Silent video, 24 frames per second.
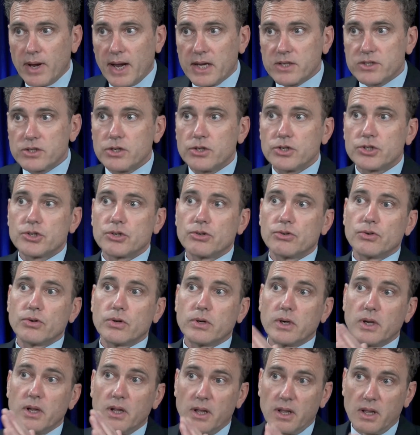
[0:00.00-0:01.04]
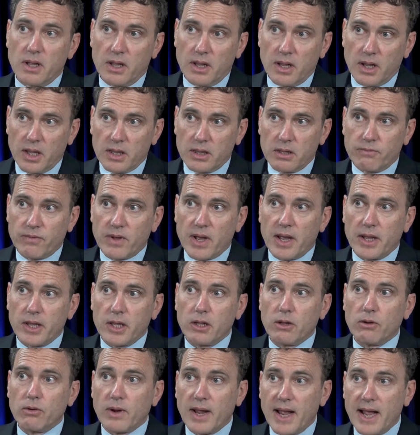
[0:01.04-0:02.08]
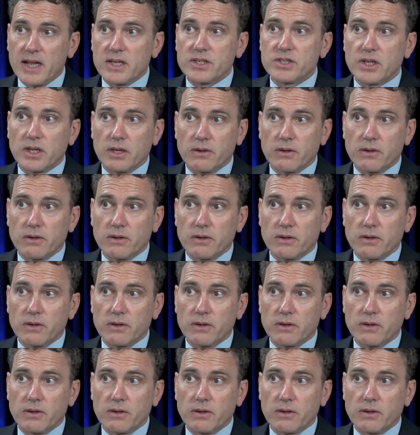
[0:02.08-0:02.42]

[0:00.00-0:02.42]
as insured and the value as